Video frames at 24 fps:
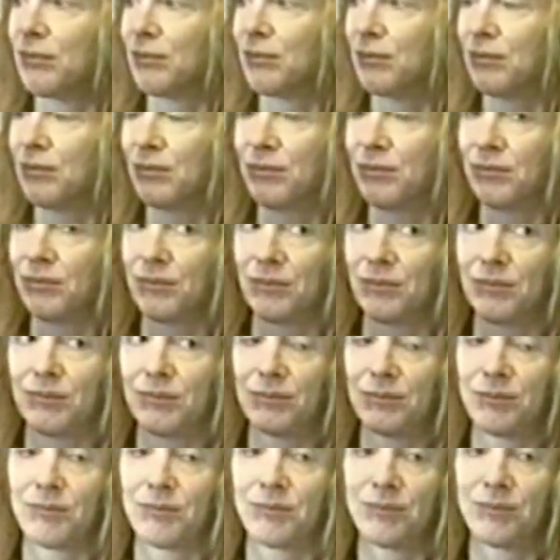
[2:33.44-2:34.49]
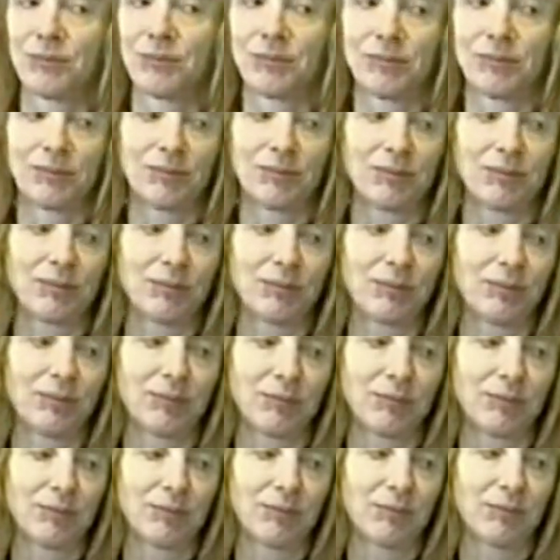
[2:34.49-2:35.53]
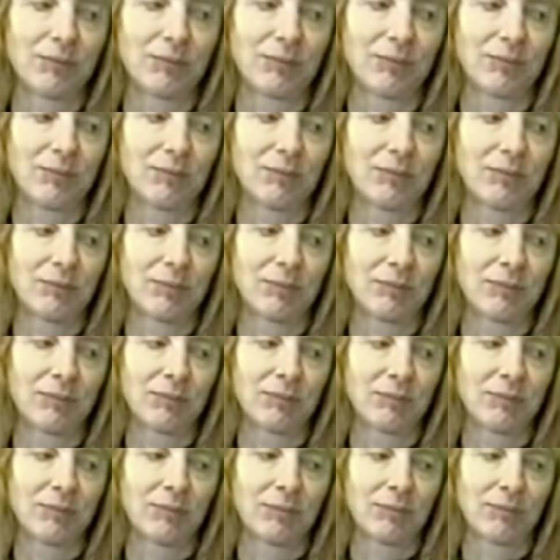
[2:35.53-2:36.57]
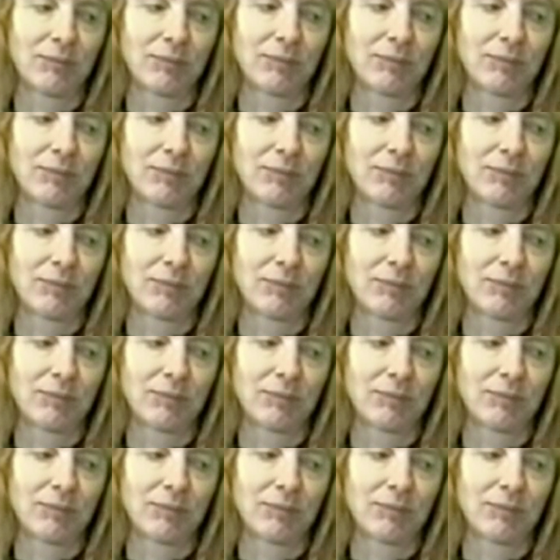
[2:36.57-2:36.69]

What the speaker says: [no speech]